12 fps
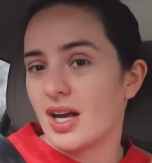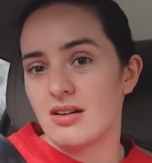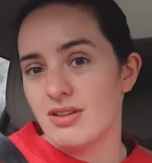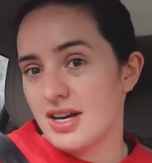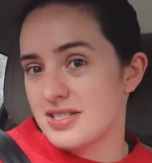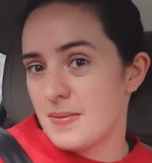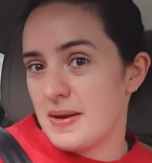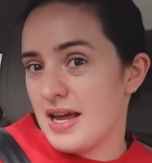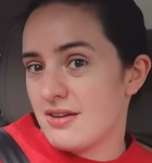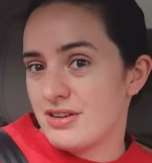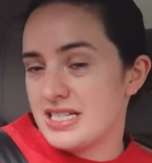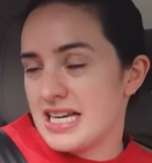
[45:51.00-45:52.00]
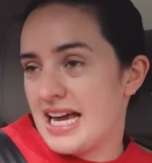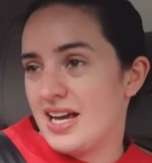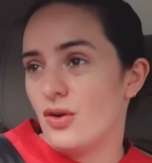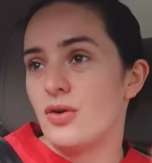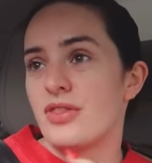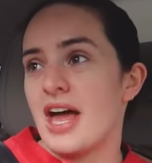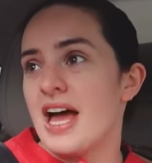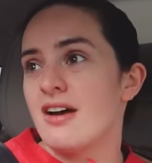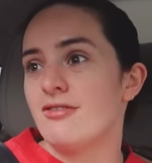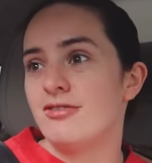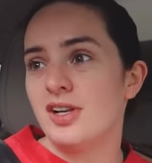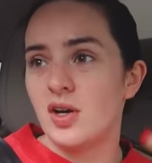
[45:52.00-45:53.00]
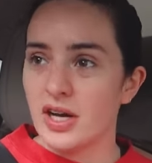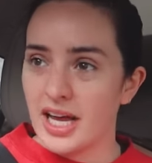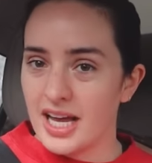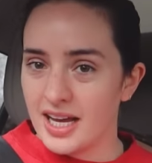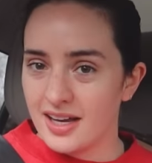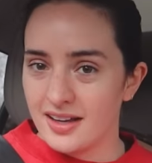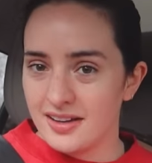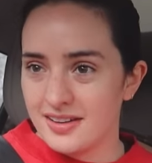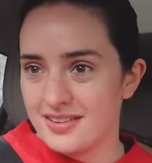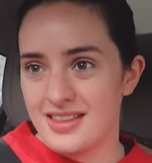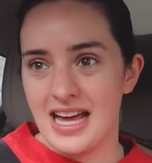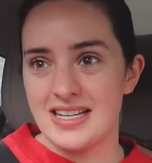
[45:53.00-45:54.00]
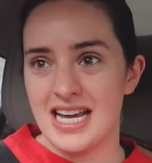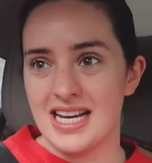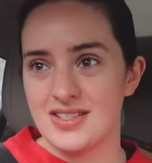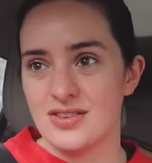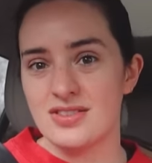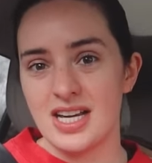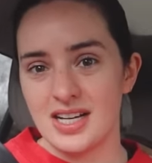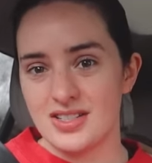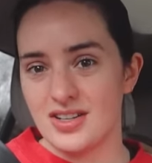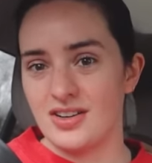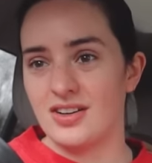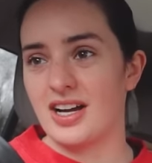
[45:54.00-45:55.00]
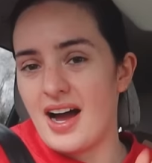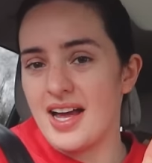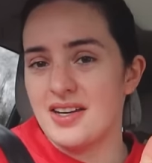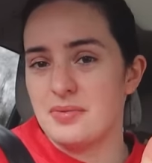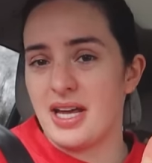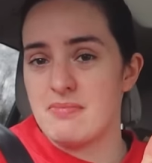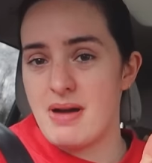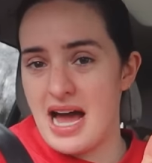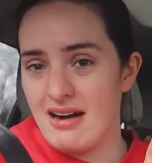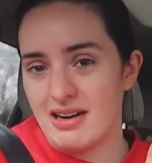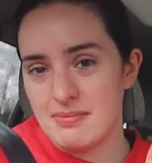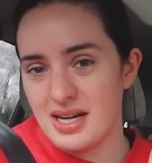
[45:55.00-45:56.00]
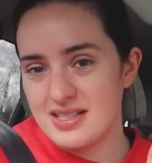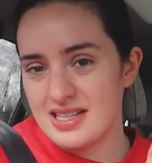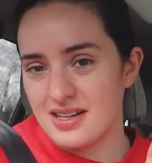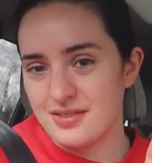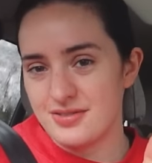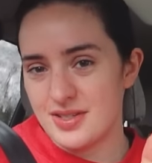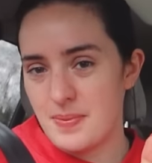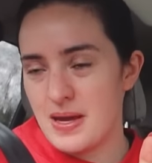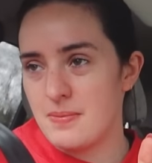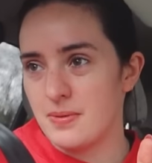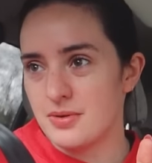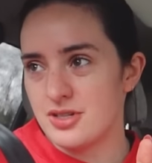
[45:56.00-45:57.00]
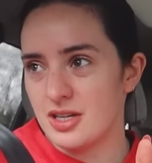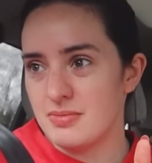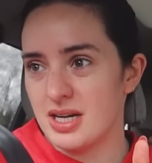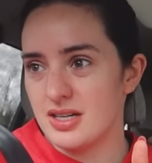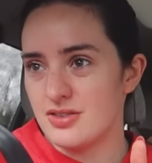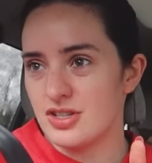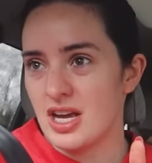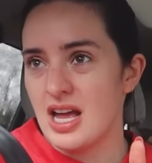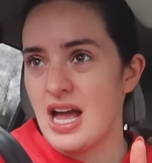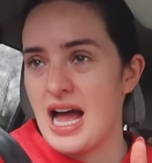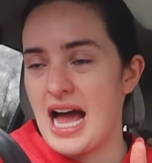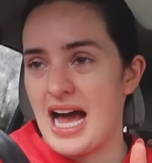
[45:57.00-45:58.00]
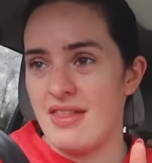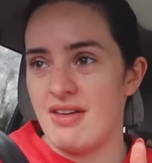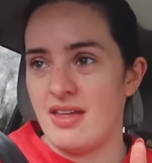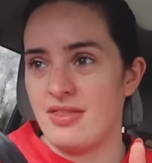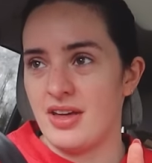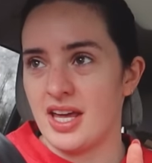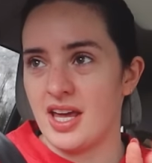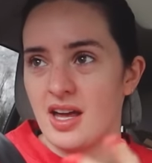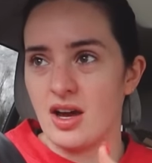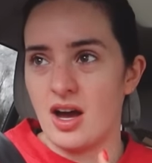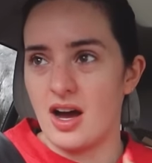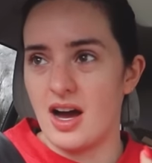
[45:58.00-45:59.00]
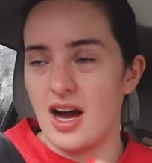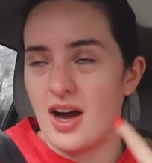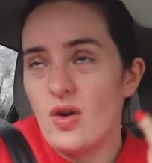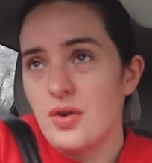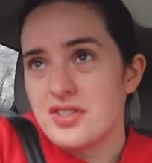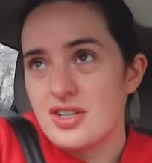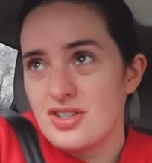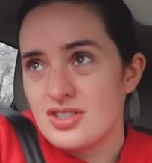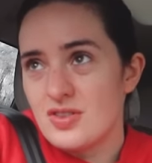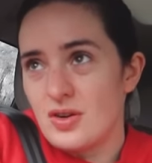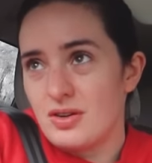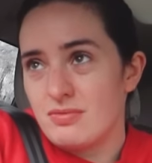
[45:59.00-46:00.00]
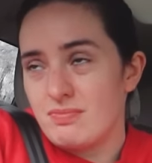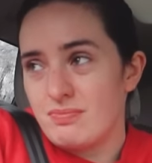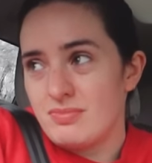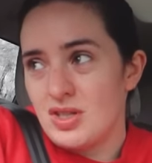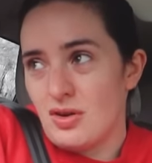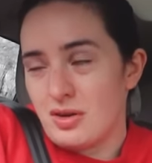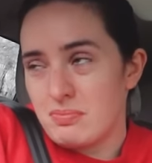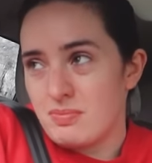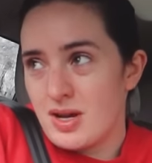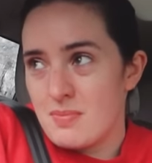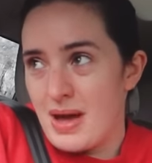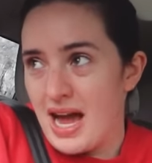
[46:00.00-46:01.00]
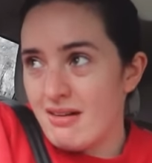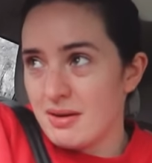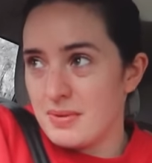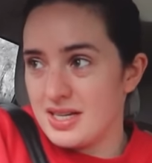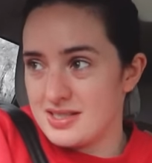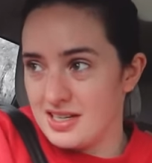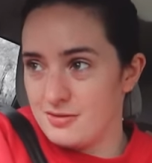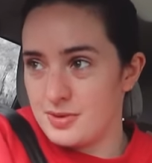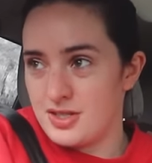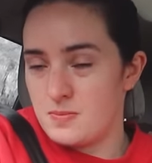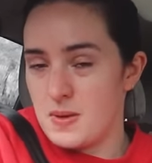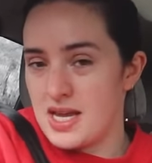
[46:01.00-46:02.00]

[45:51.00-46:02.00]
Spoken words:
a recipe every day, or they're vlogging their days on TikTok. I end up comparing myself to people too much, and then thinking, also just not comparing myself, but just